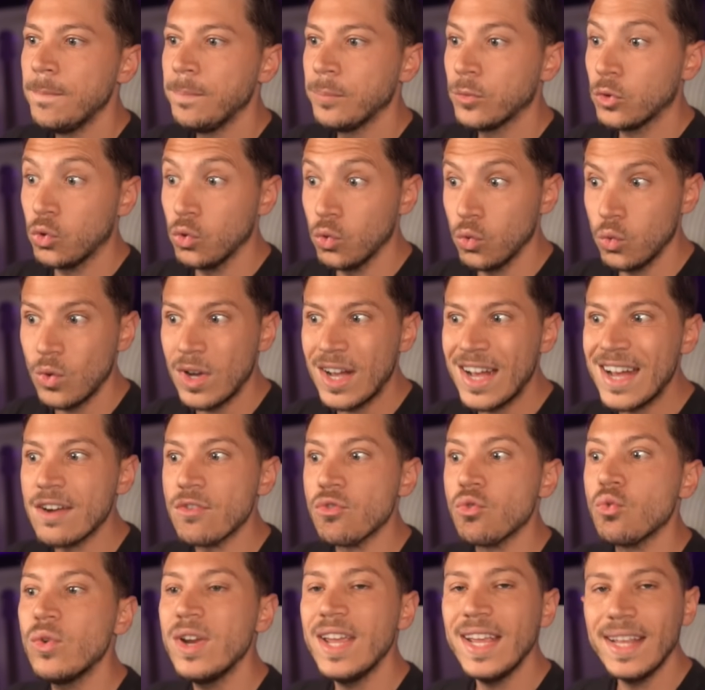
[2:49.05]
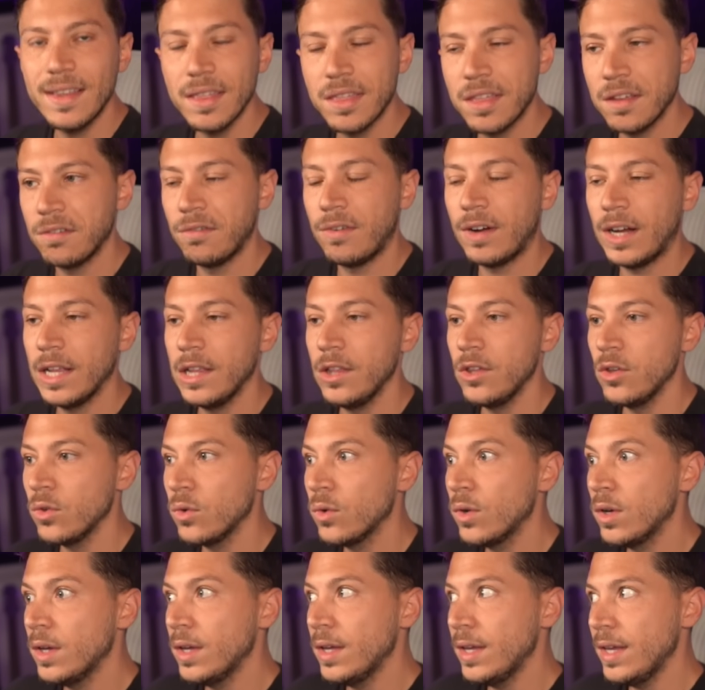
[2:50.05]
to read the value
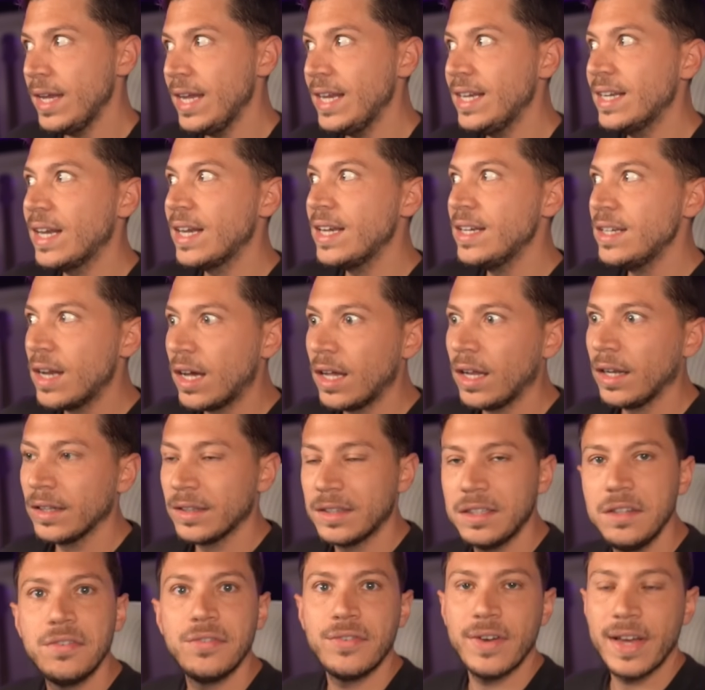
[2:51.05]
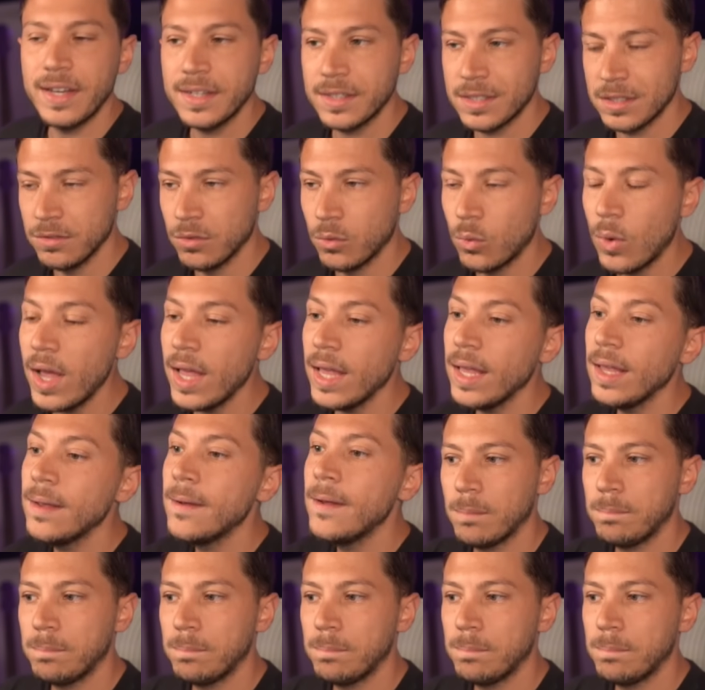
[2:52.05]
in a null defensive way,